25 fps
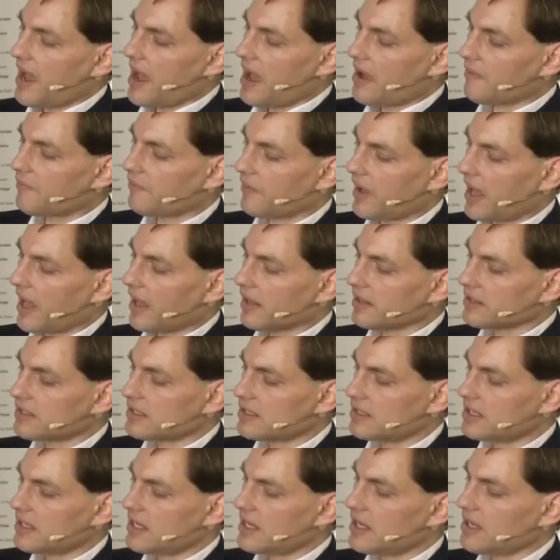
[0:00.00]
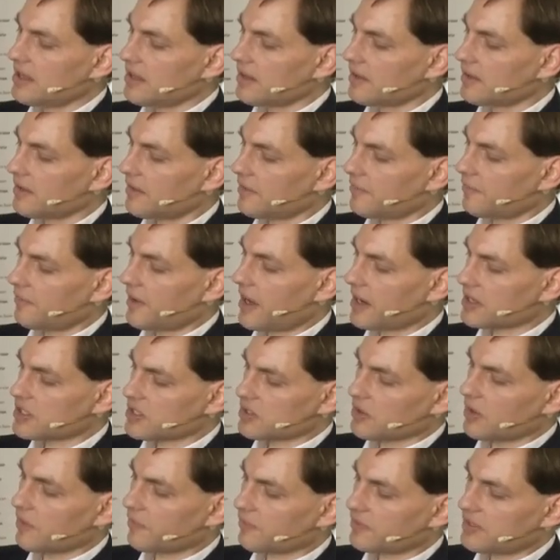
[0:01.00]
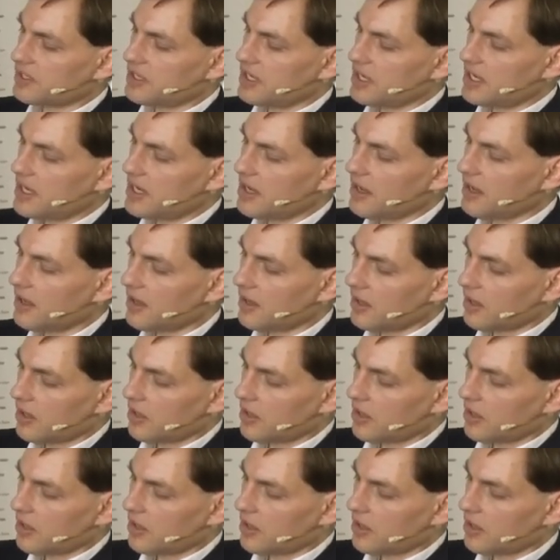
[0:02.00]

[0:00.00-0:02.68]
have LT, a function of t,